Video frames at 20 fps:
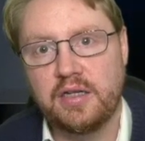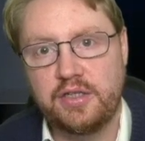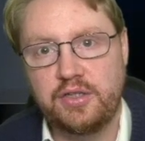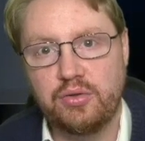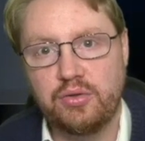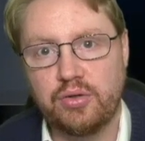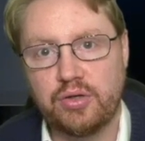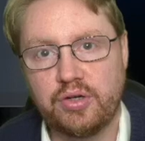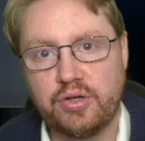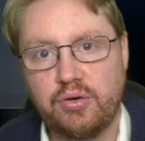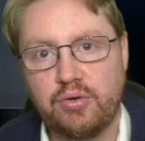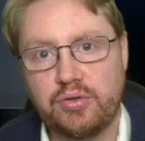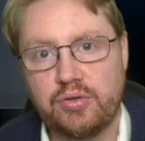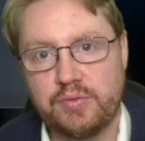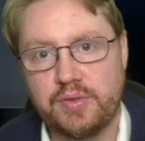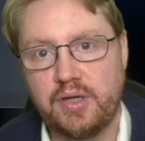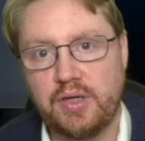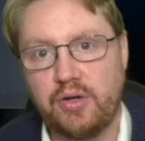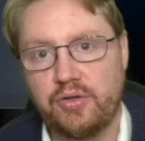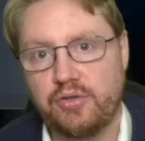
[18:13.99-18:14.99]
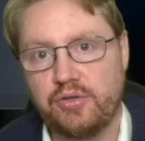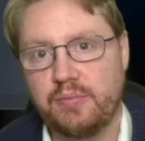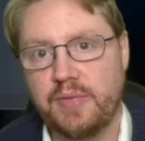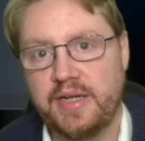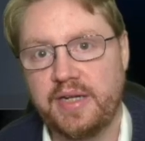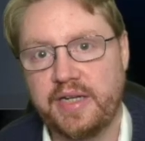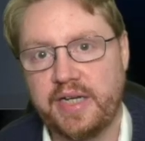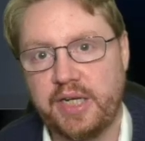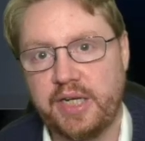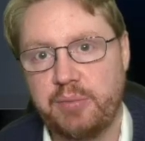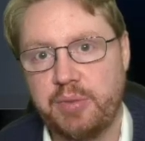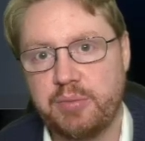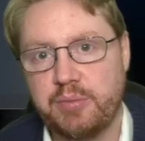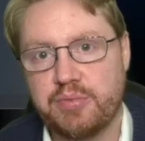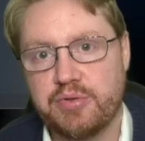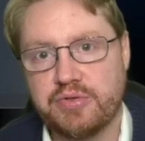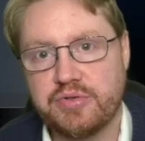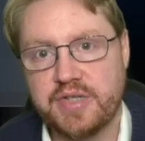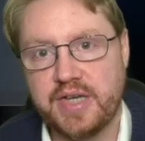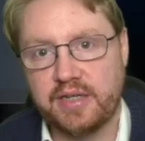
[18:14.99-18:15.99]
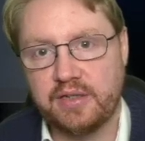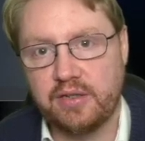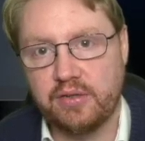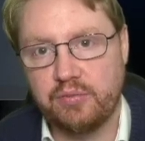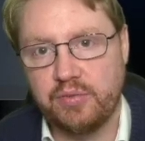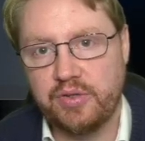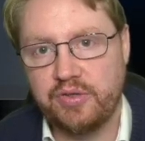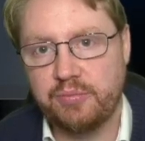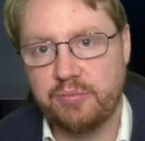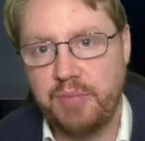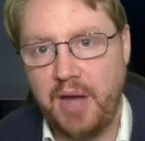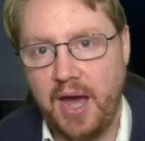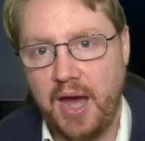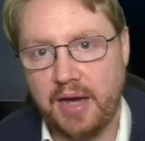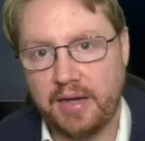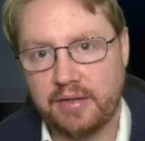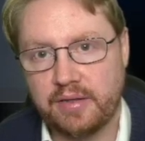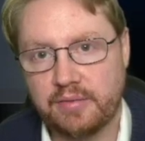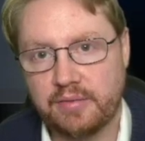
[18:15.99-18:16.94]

your code will automatically be protected with pack.